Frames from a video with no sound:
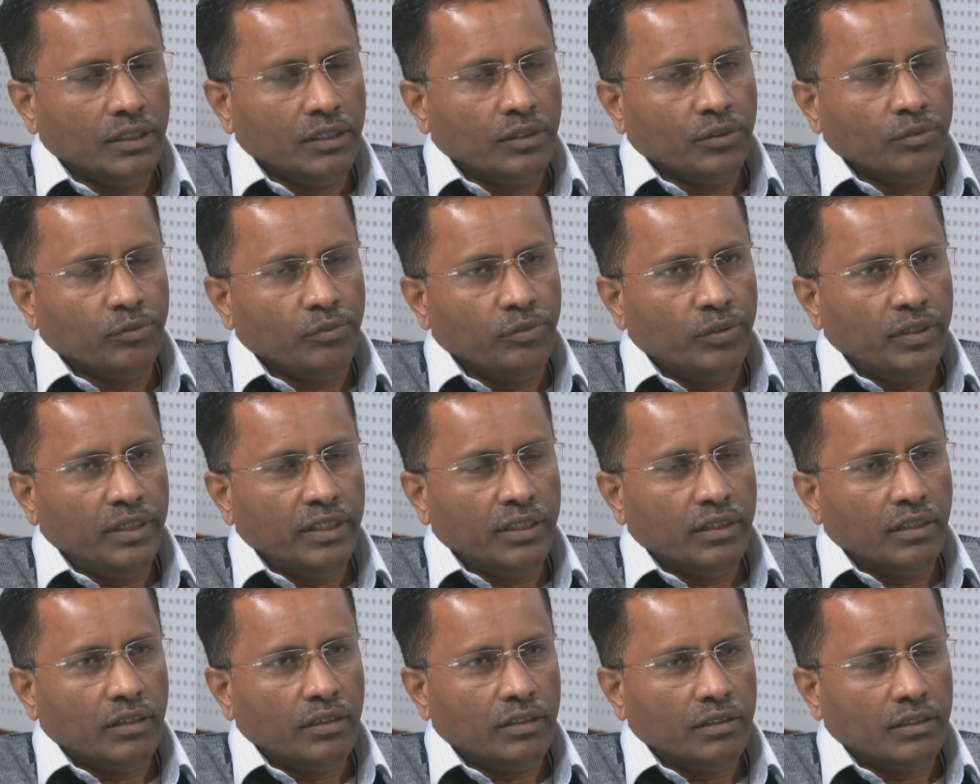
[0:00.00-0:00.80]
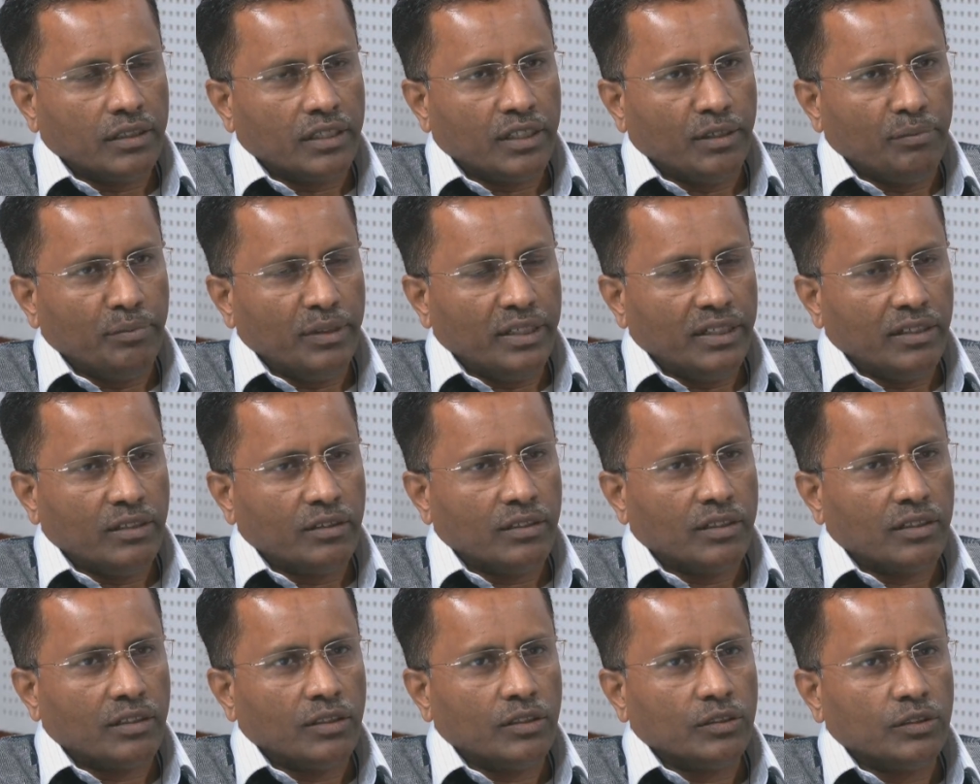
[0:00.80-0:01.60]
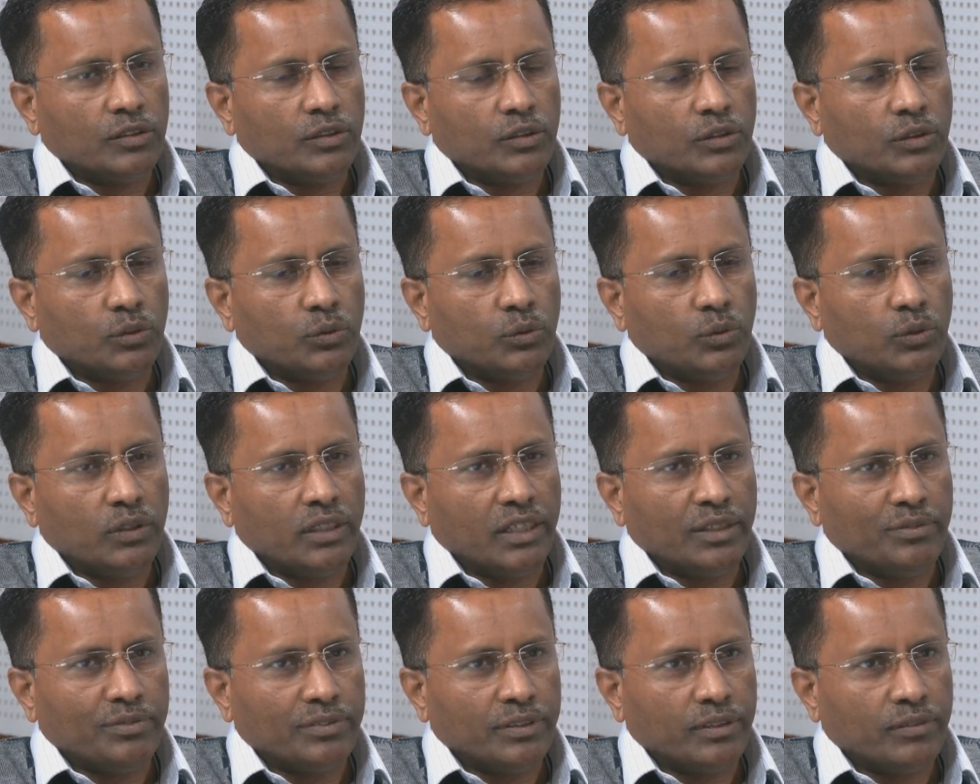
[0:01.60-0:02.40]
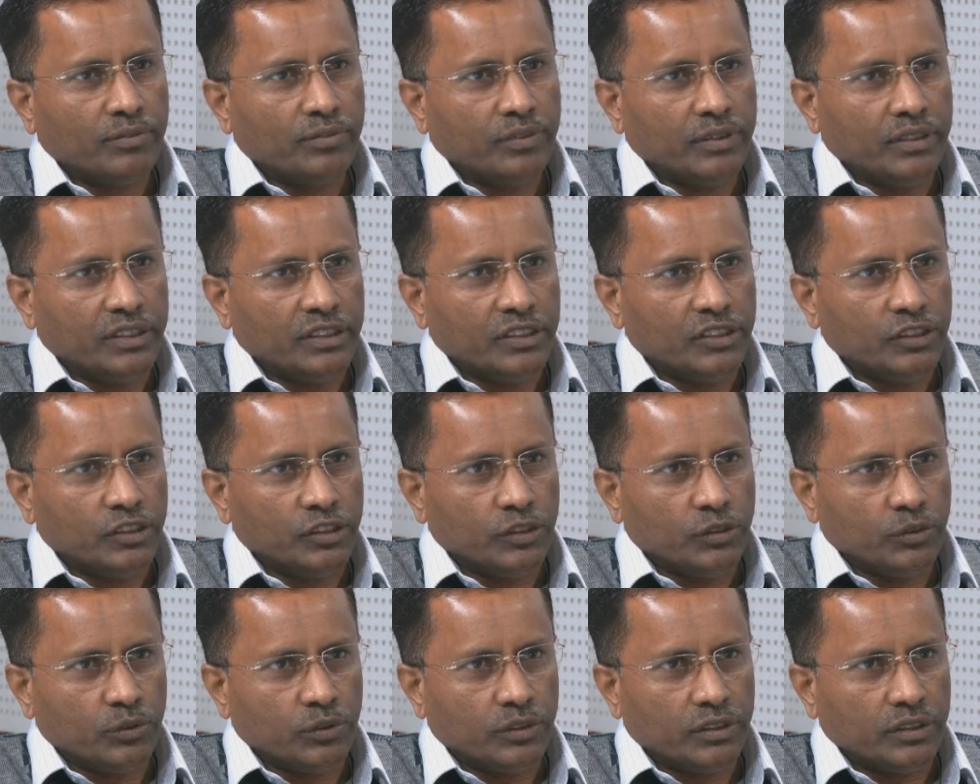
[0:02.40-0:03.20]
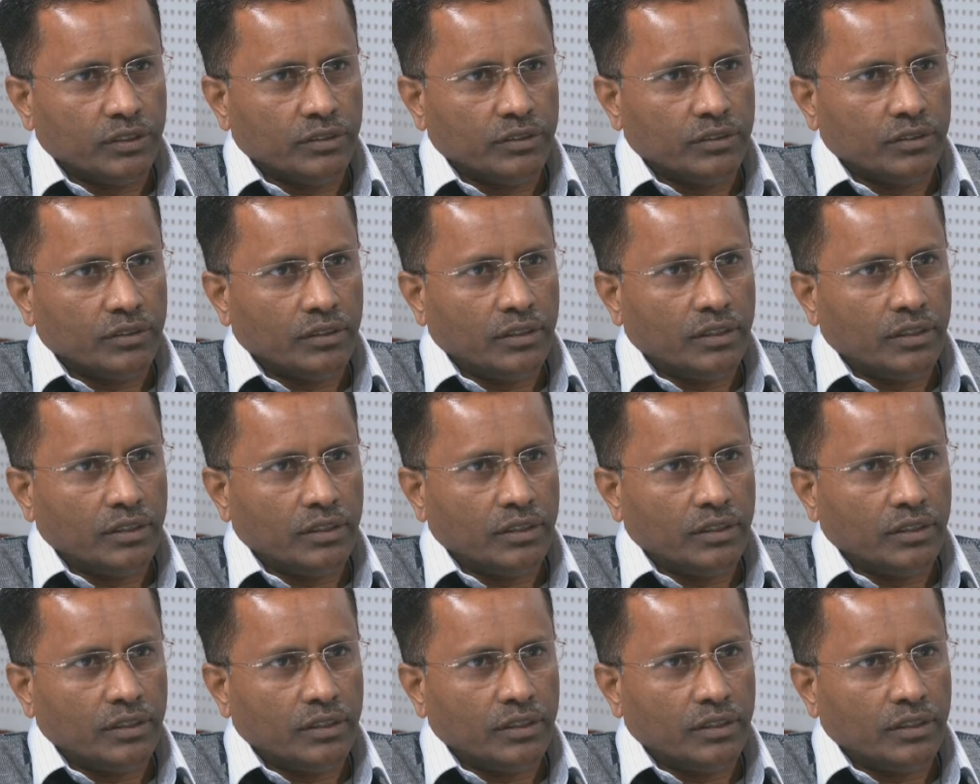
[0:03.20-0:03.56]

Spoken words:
We are coming across two types of institutions.